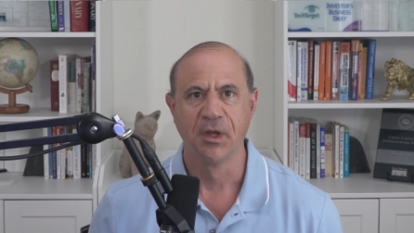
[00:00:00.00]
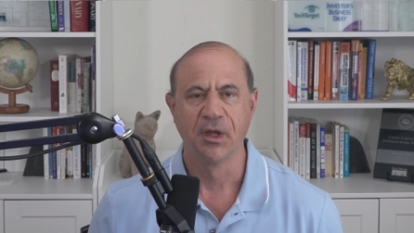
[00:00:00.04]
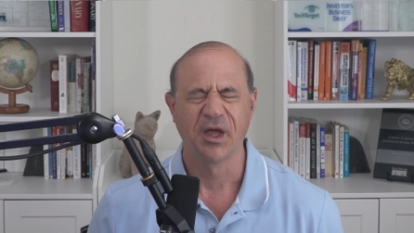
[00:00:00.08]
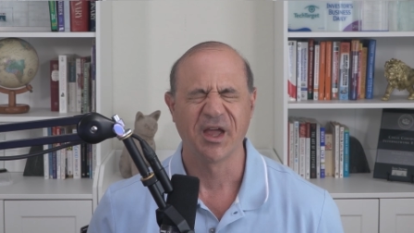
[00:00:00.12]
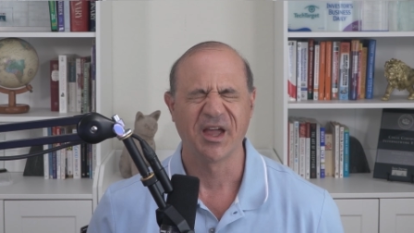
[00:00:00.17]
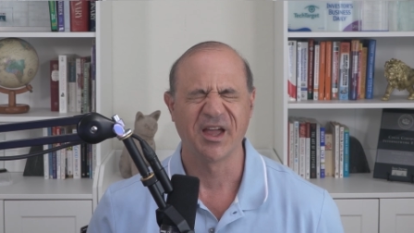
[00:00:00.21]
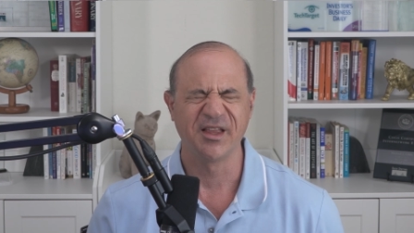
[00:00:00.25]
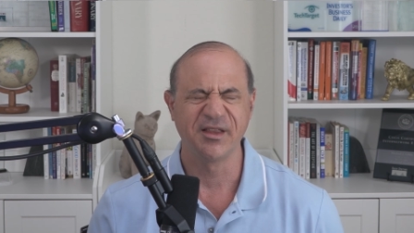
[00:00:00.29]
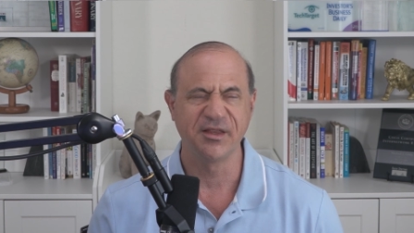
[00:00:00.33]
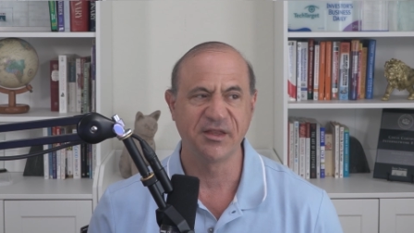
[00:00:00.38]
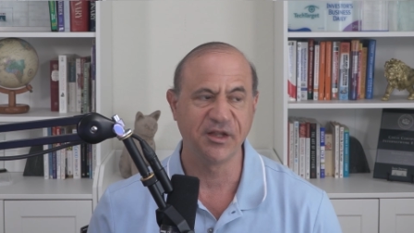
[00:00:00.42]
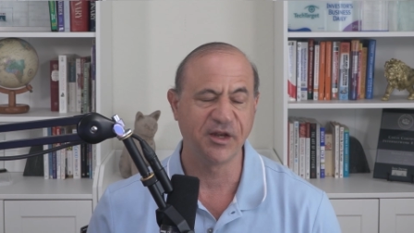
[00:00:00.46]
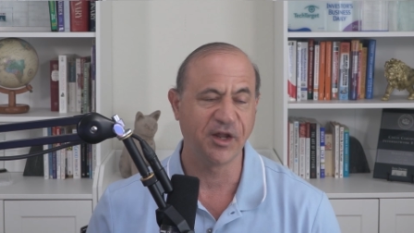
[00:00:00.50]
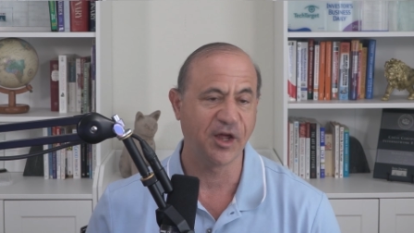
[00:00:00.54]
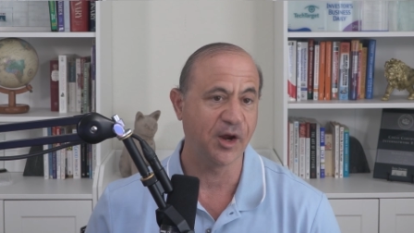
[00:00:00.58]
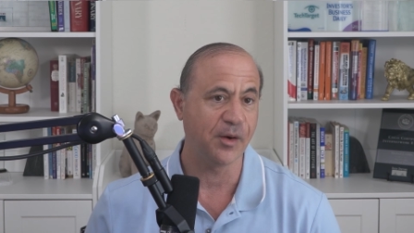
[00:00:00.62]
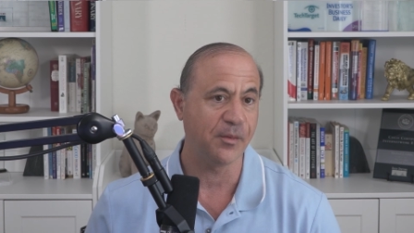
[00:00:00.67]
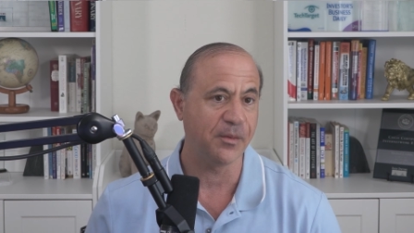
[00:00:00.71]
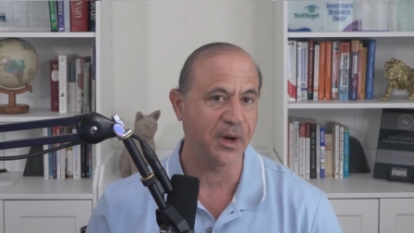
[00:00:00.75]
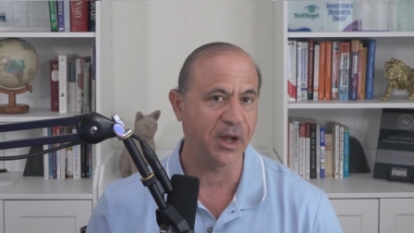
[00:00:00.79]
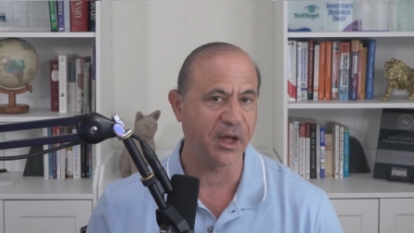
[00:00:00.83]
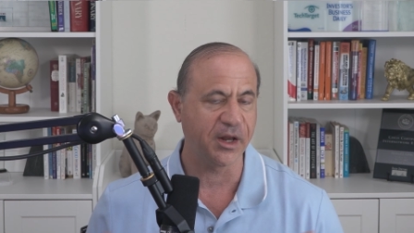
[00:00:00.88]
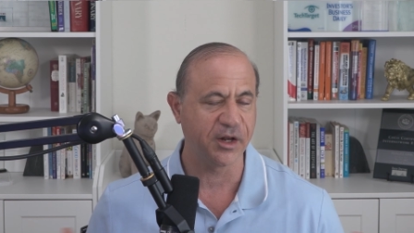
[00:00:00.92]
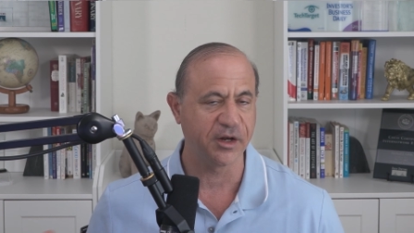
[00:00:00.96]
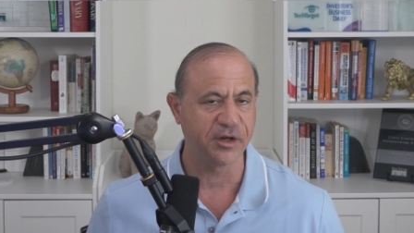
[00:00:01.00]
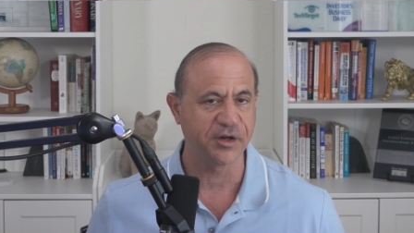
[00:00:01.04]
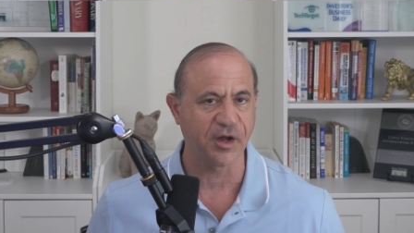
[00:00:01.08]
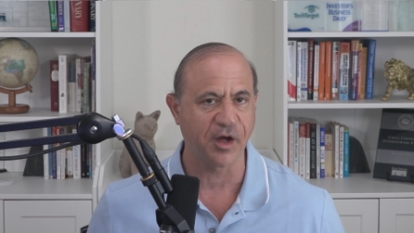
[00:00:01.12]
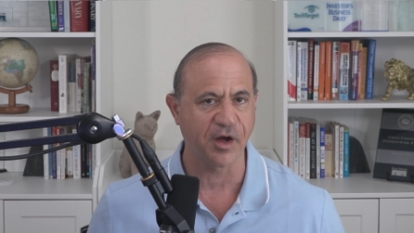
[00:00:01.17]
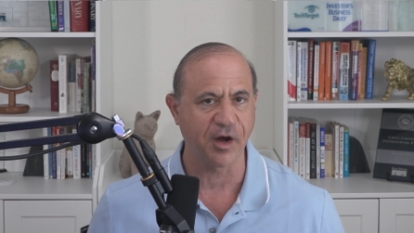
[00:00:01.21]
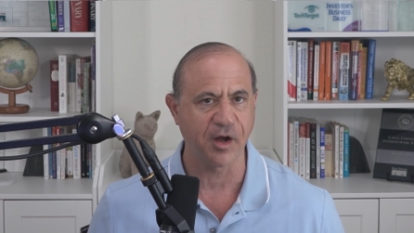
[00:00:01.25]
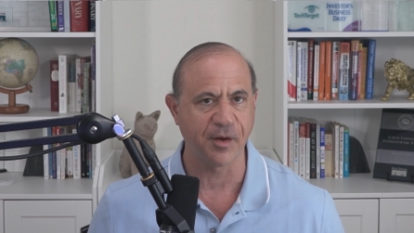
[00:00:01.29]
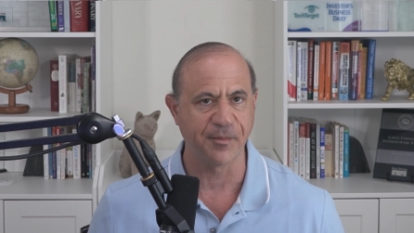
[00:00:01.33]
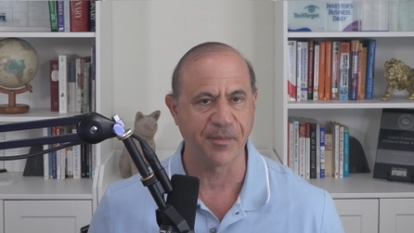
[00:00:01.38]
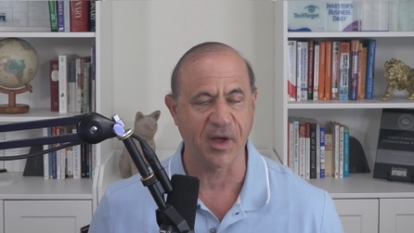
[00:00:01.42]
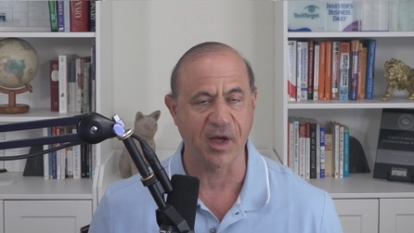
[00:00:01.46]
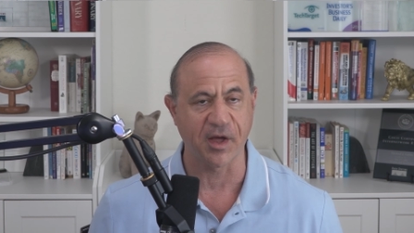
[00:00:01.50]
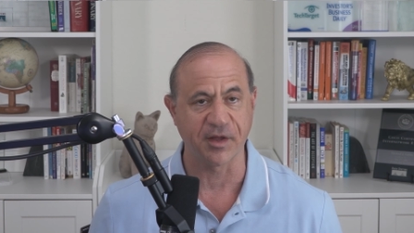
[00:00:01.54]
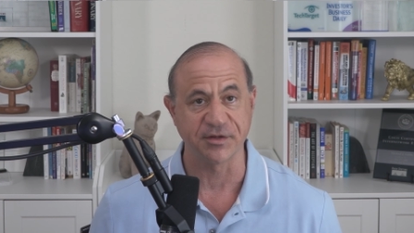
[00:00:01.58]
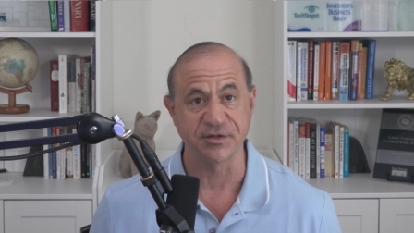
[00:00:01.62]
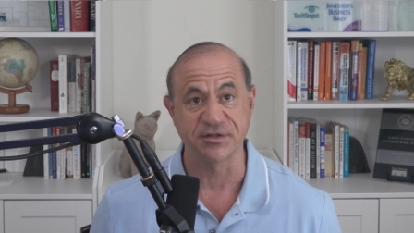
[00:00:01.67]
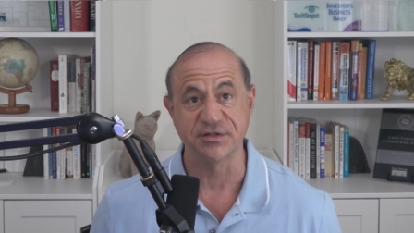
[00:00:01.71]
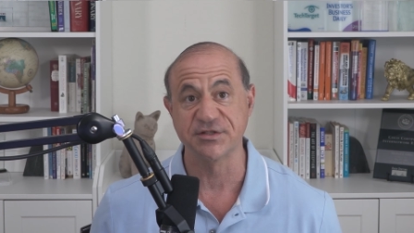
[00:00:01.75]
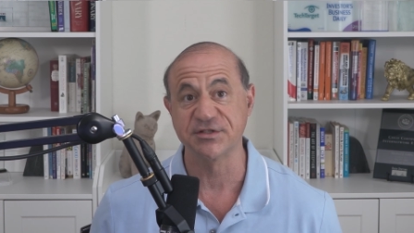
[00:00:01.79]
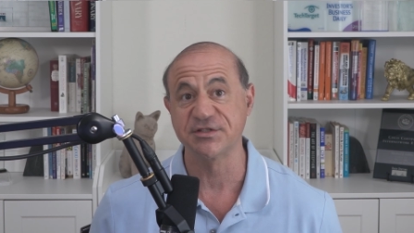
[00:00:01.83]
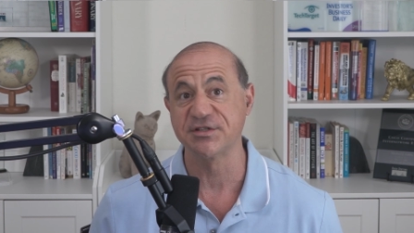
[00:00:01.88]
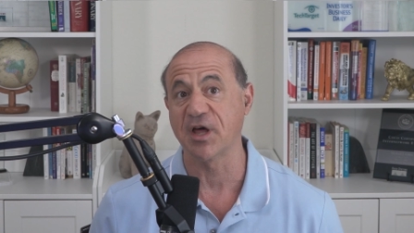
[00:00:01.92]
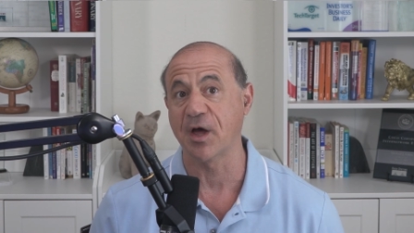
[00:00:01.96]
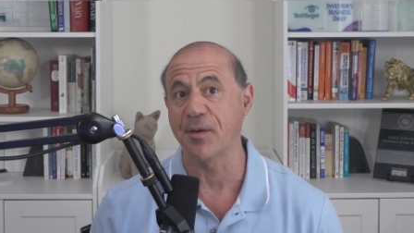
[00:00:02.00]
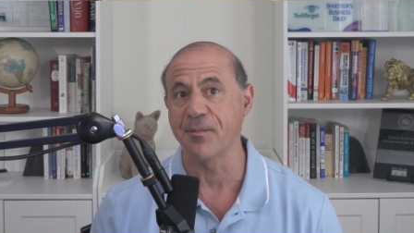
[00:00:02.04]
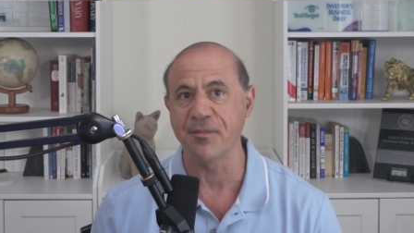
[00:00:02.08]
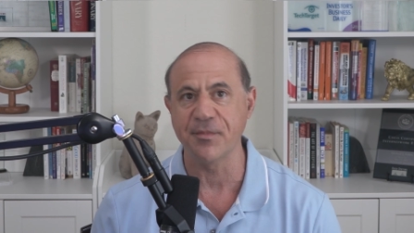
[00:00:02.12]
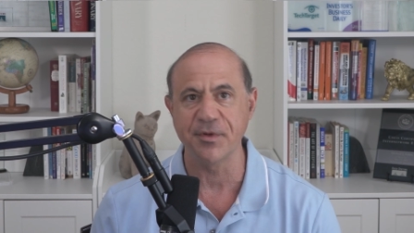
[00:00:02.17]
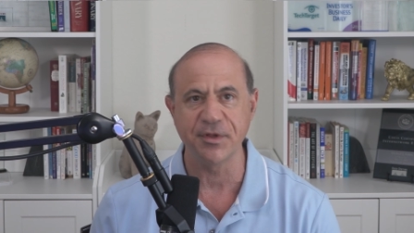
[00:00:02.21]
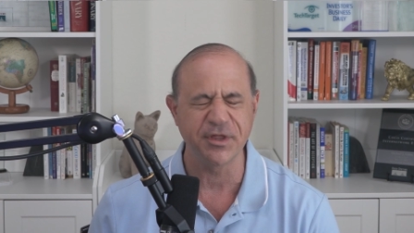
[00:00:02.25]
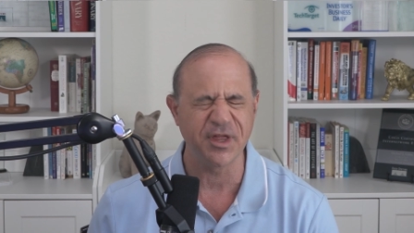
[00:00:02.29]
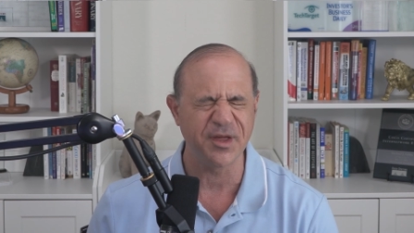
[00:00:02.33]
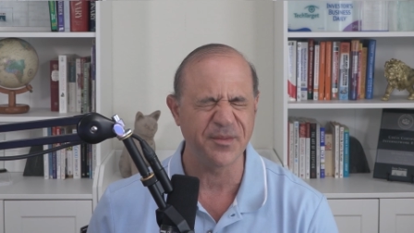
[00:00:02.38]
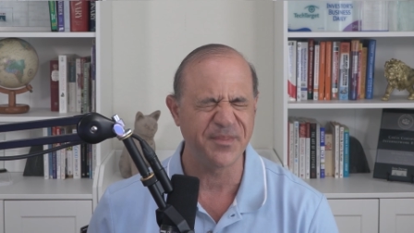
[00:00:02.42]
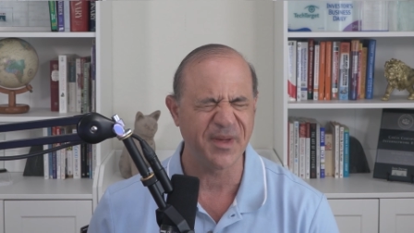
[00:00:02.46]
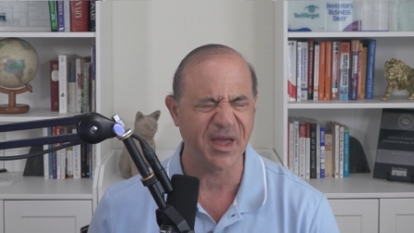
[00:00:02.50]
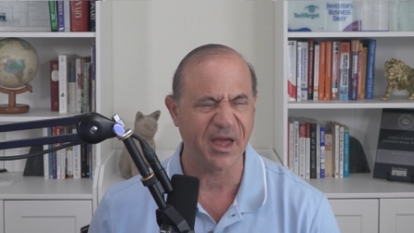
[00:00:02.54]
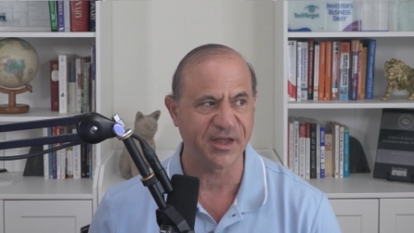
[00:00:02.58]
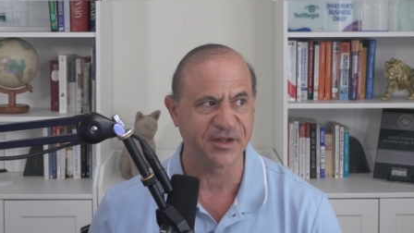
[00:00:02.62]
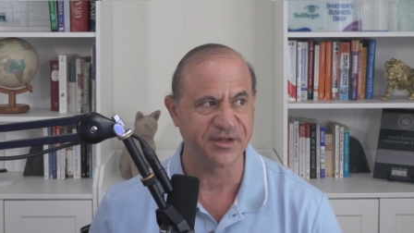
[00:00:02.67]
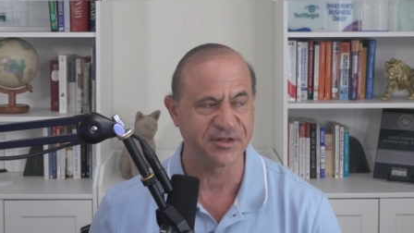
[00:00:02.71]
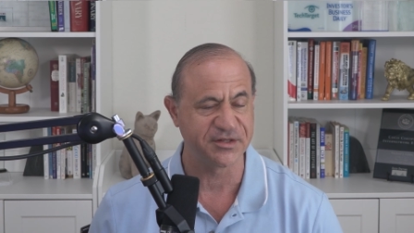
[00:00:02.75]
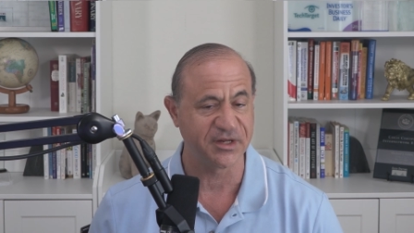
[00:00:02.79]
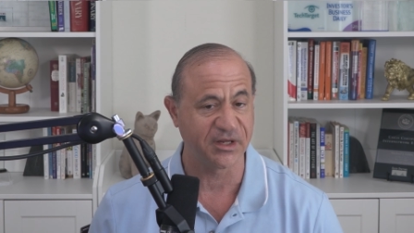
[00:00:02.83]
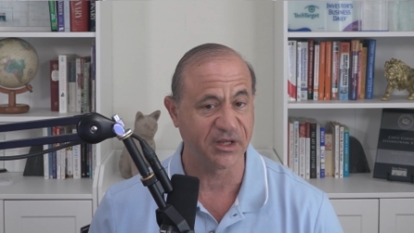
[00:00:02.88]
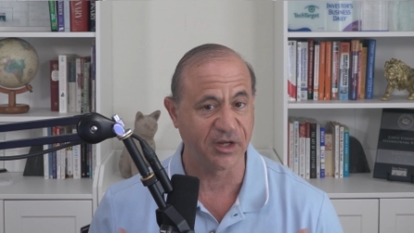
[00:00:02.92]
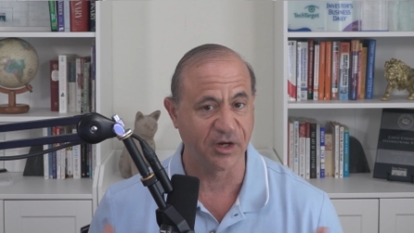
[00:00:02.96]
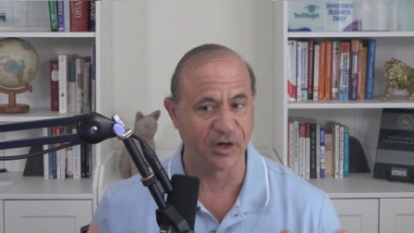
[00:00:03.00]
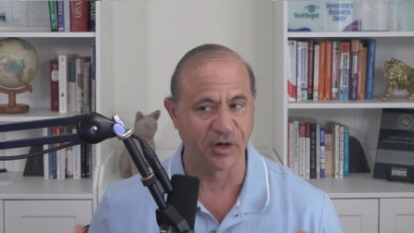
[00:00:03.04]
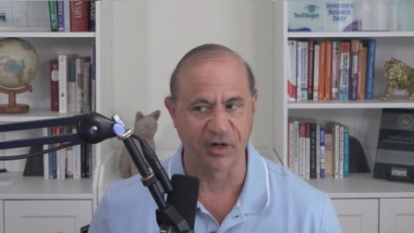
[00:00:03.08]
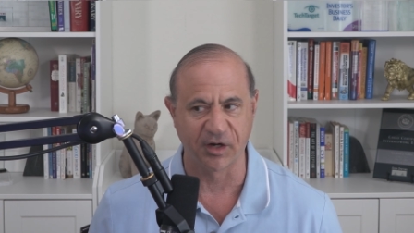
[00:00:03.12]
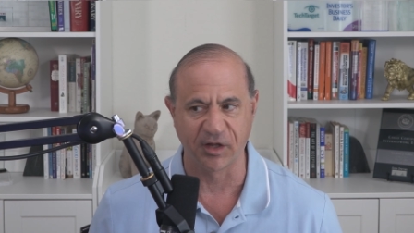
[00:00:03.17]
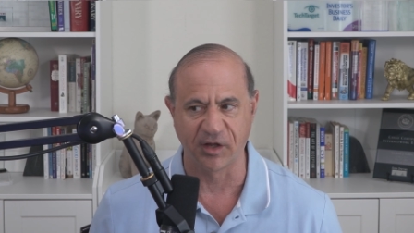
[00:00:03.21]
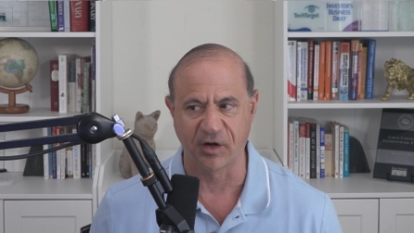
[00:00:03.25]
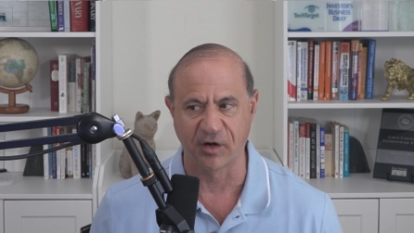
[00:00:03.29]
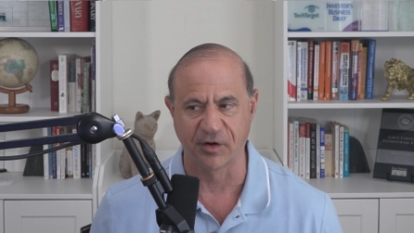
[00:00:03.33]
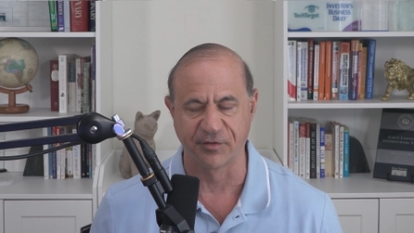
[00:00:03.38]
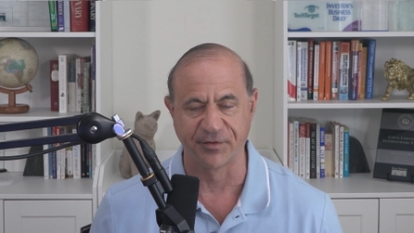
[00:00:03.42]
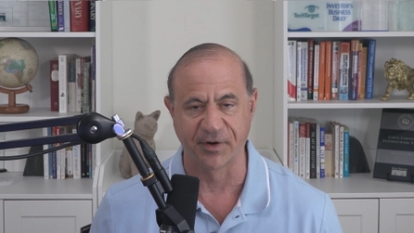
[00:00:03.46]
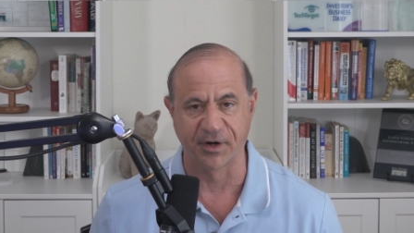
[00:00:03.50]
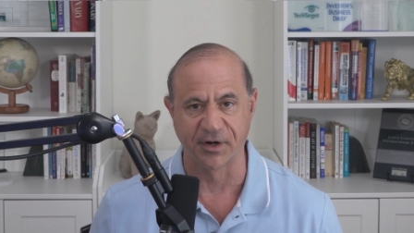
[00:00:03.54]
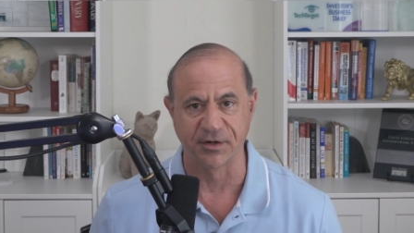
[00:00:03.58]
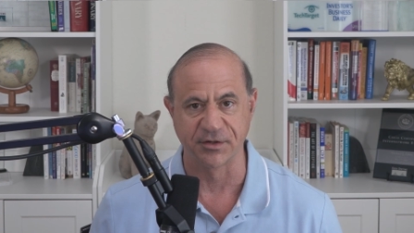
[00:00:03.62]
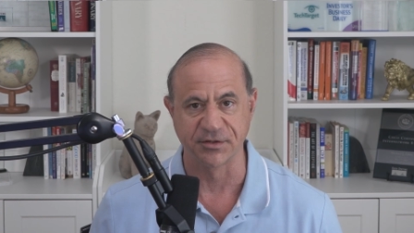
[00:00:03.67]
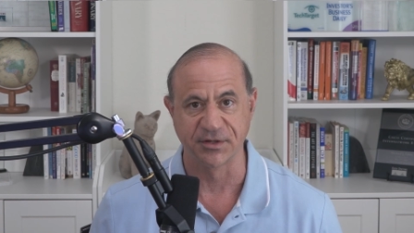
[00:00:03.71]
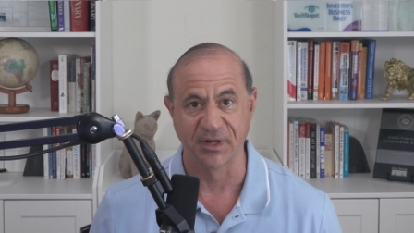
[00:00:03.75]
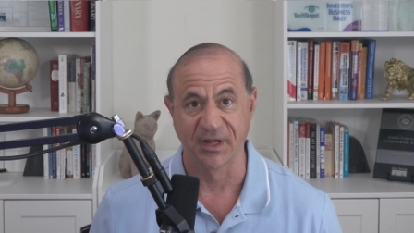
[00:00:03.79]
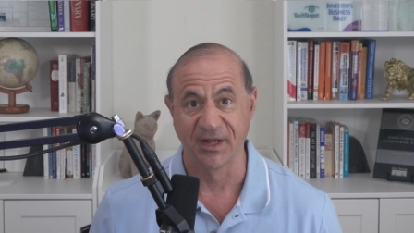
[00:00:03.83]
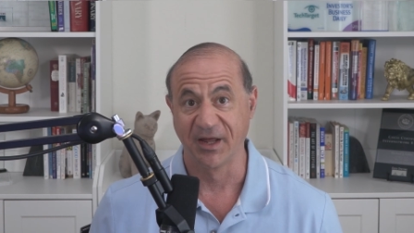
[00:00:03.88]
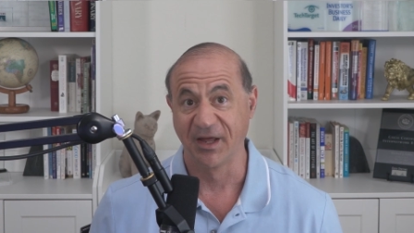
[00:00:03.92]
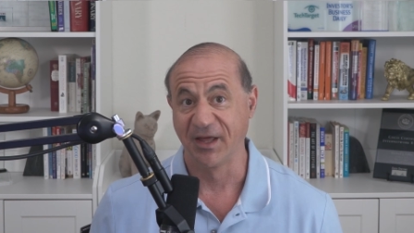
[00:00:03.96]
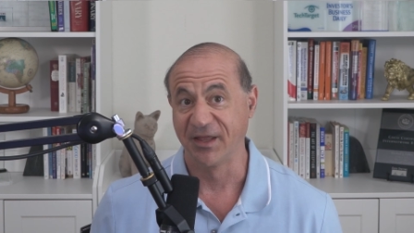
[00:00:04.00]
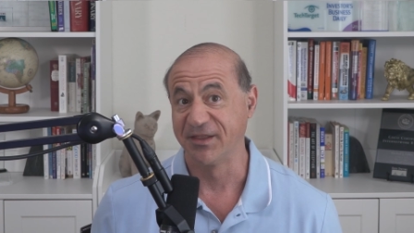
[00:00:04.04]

And today we're going to talk about some of the best security careers